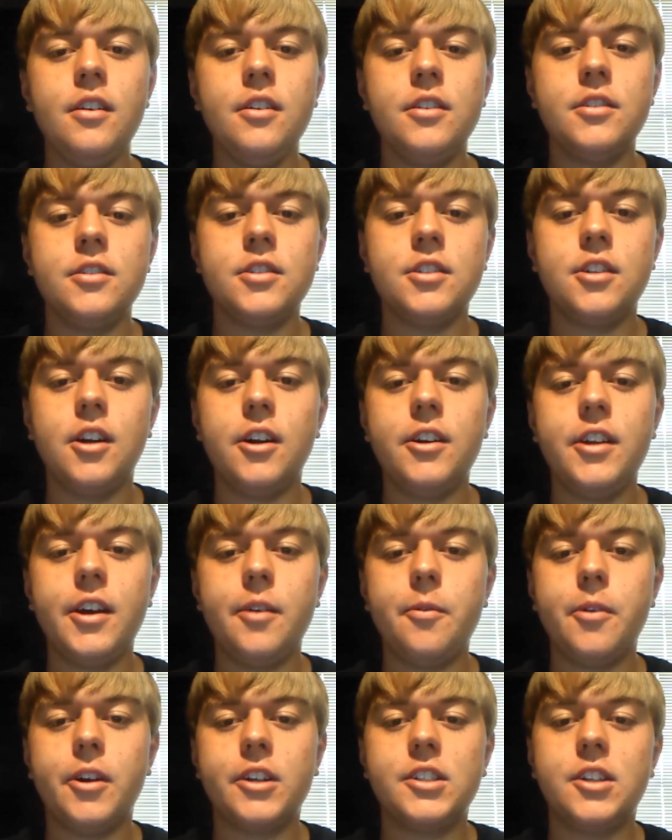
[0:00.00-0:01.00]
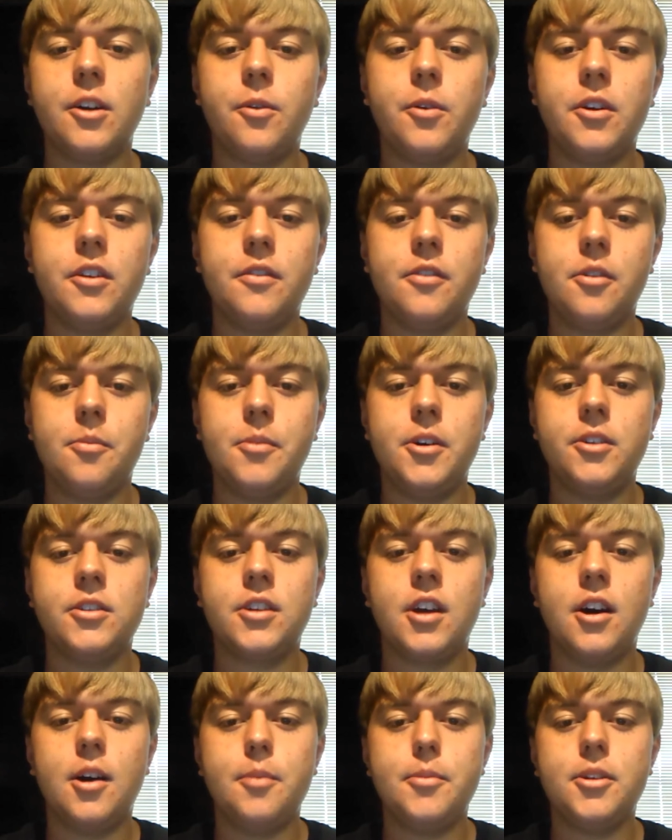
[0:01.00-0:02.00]
Star networks are one of the
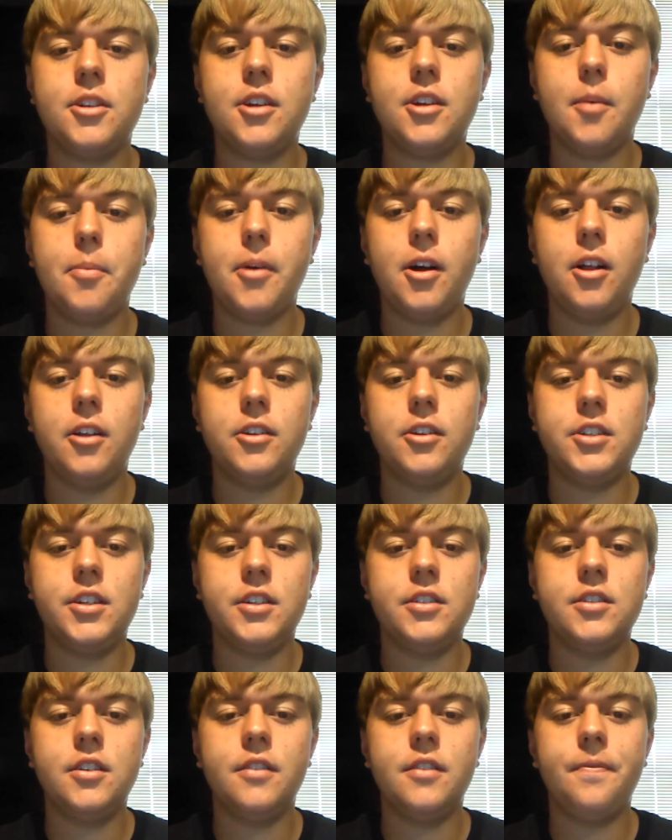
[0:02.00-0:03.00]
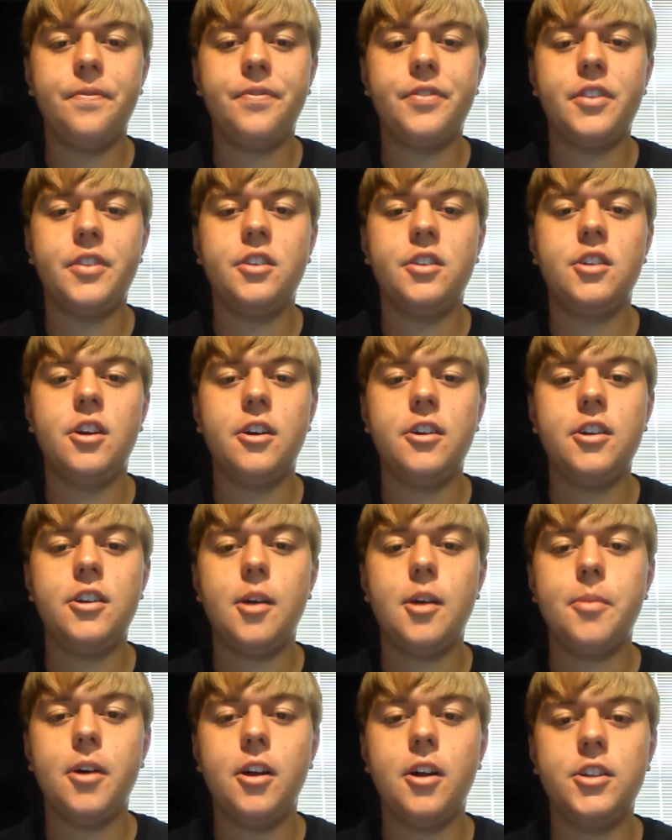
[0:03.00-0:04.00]
most common topologies. The star
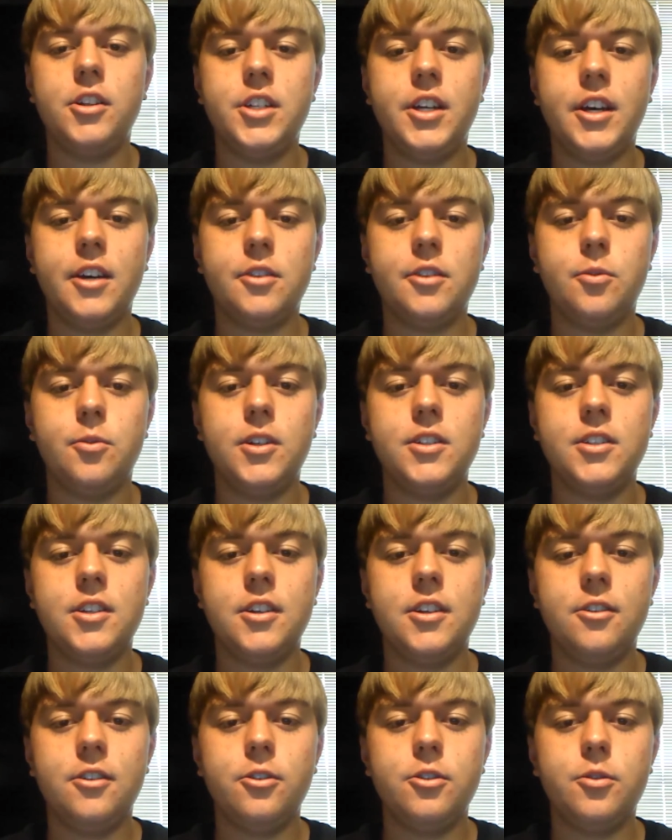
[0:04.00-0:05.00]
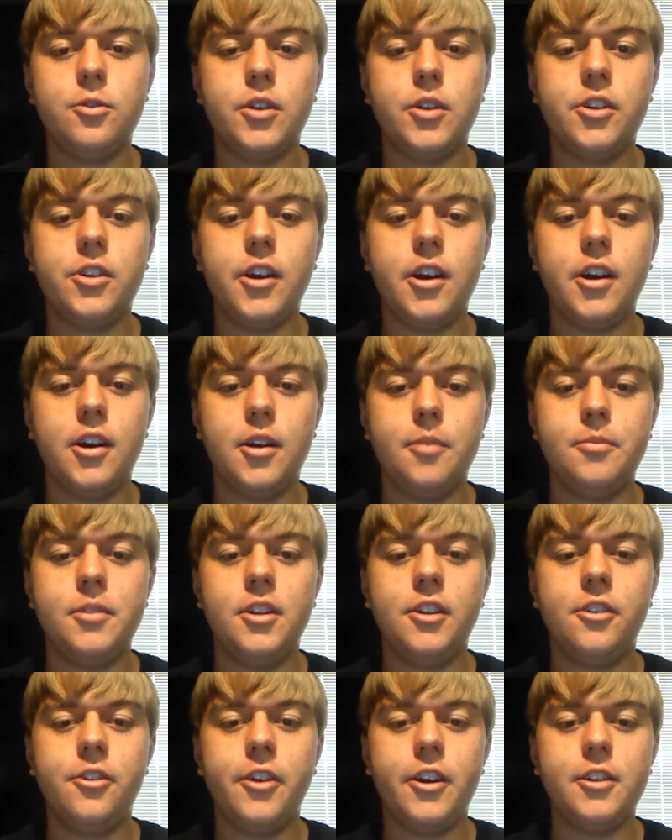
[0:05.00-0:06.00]
topology has one central switch or hub
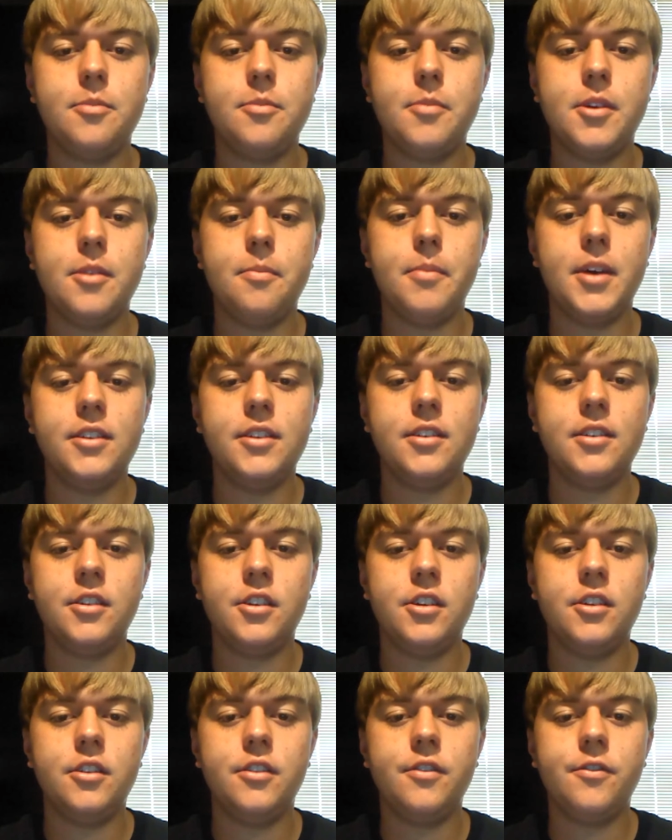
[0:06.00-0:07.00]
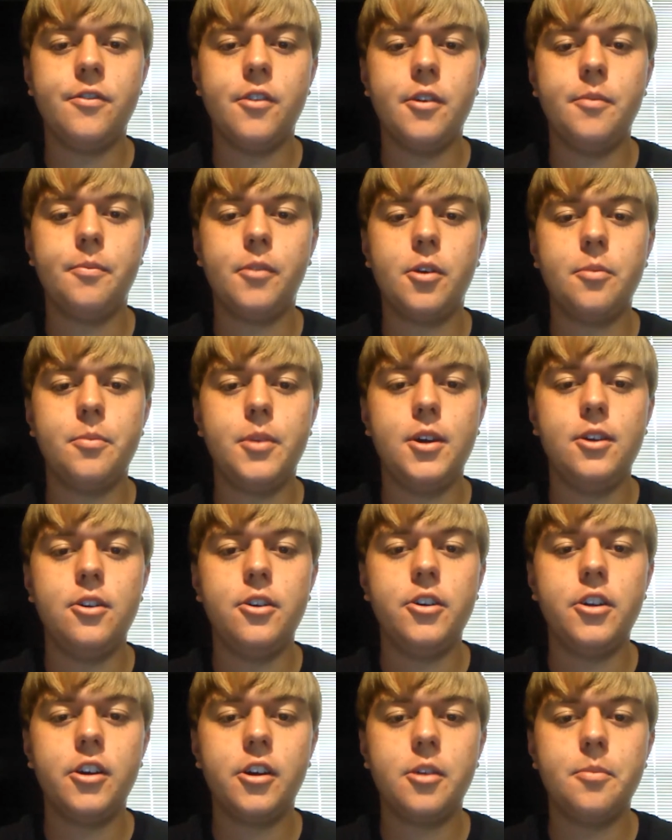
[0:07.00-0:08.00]
that transmits messages from
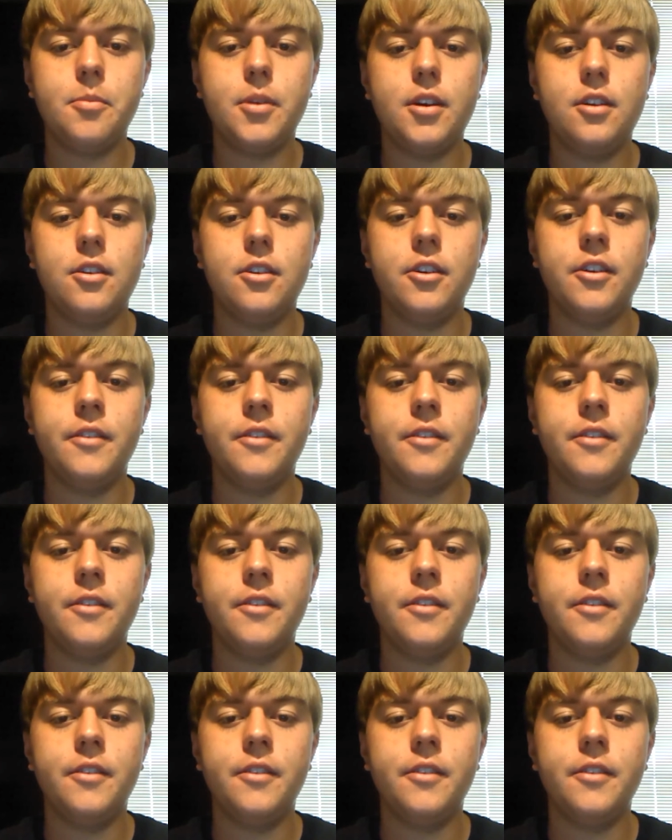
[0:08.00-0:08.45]
computer to computer.